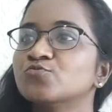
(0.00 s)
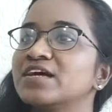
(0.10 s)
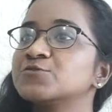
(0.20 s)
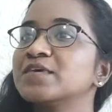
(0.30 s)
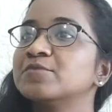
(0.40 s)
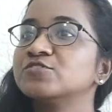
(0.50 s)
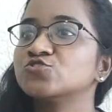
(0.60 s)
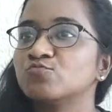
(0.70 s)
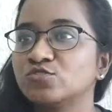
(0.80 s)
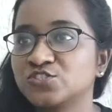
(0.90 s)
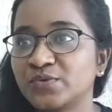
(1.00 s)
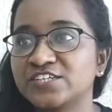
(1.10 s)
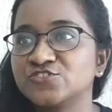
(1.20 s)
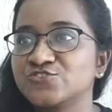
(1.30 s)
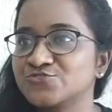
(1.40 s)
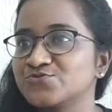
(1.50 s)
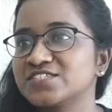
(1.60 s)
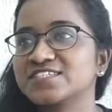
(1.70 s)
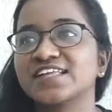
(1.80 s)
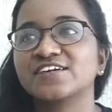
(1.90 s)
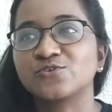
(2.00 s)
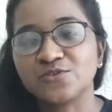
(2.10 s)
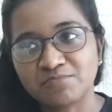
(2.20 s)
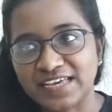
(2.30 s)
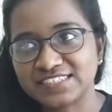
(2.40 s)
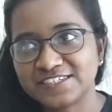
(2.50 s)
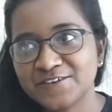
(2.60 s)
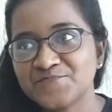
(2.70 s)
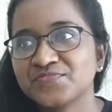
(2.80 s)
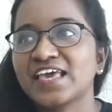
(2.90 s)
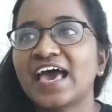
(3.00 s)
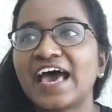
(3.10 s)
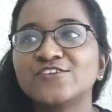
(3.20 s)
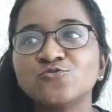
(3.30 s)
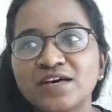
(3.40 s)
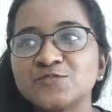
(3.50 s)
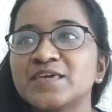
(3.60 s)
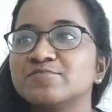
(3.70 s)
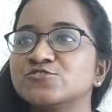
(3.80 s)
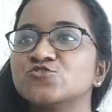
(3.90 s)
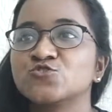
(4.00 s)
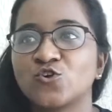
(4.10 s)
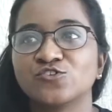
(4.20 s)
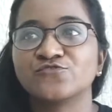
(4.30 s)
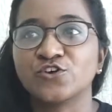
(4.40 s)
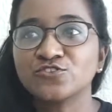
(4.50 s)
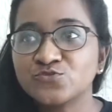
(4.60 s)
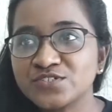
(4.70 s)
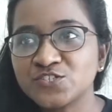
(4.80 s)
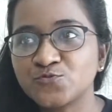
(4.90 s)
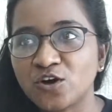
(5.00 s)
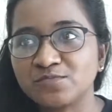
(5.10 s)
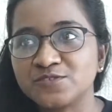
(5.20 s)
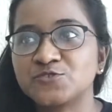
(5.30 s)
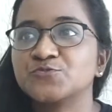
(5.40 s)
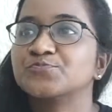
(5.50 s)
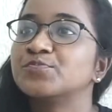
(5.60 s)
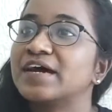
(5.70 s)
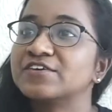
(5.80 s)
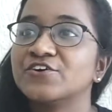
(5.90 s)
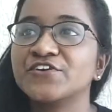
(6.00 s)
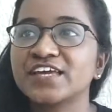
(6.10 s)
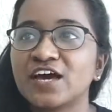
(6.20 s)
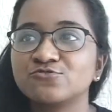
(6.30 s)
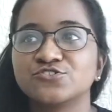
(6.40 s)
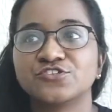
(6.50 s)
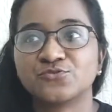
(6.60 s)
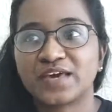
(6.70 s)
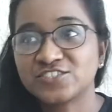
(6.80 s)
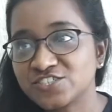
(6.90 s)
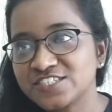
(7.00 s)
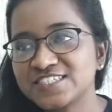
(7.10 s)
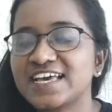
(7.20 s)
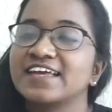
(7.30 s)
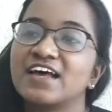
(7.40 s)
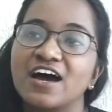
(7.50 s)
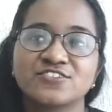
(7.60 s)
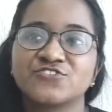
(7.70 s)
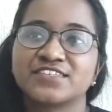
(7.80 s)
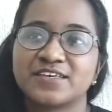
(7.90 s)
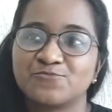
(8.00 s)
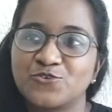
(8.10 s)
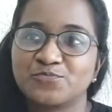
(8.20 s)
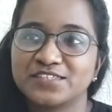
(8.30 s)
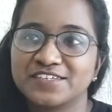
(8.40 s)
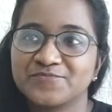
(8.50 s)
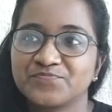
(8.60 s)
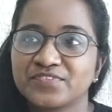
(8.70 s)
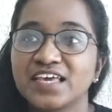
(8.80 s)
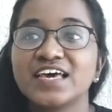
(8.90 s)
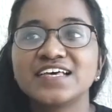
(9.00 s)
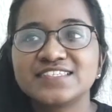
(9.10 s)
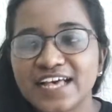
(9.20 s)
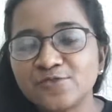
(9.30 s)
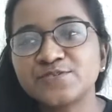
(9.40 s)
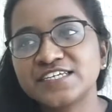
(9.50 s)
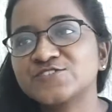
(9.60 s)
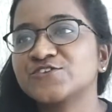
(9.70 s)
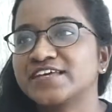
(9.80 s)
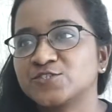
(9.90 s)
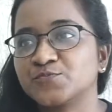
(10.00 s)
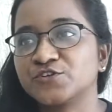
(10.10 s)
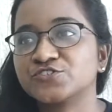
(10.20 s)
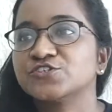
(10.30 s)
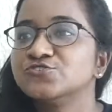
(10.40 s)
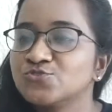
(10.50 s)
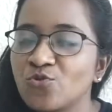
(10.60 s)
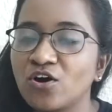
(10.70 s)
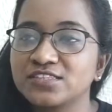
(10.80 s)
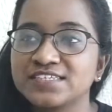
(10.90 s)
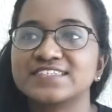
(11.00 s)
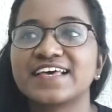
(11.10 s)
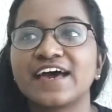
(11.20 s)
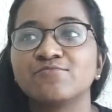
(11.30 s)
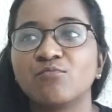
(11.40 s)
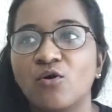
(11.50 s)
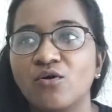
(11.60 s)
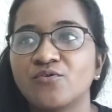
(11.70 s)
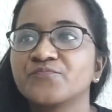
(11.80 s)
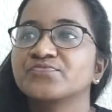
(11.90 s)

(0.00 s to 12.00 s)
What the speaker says: You must be able to motivate your students like a good mentor. And you must be able to solve your students' problems by airing out their questions and answering them properly. Celebrities on Xpert do all this and more.